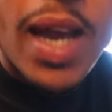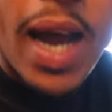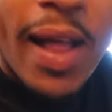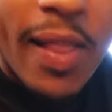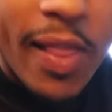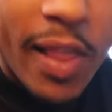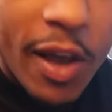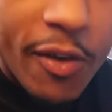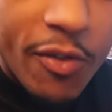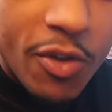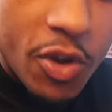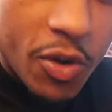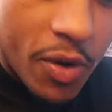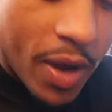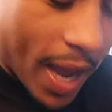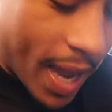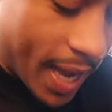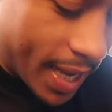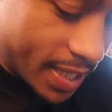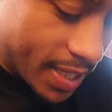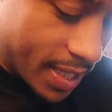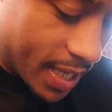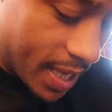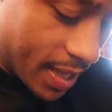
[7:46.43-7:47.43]
I love you
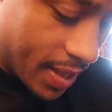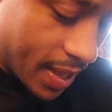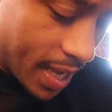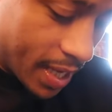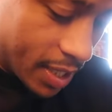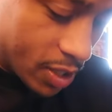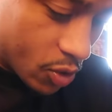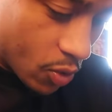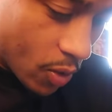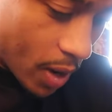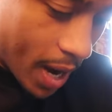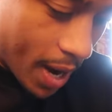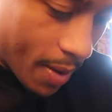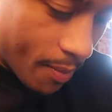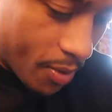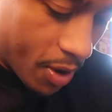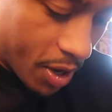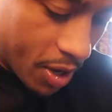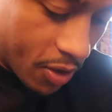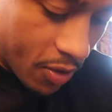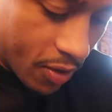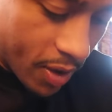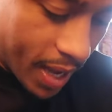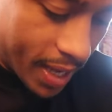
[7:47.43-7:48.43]
guys, and that's why I
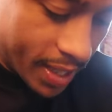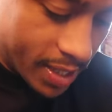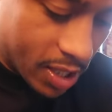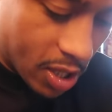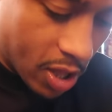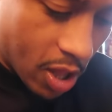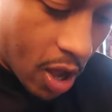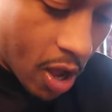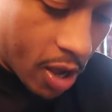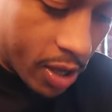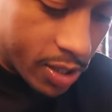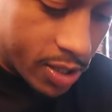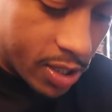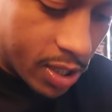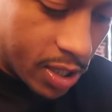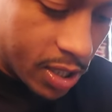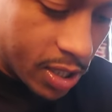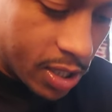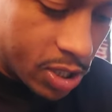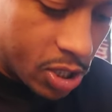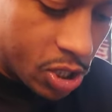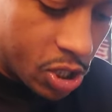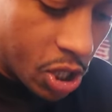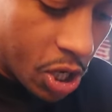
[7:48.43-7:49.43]
bring you guys along to
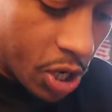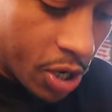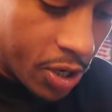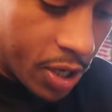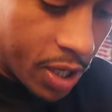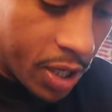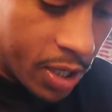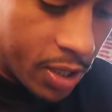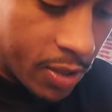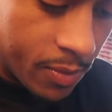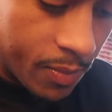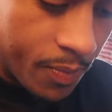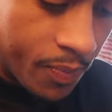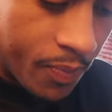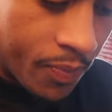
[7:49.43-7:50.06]
these journeys.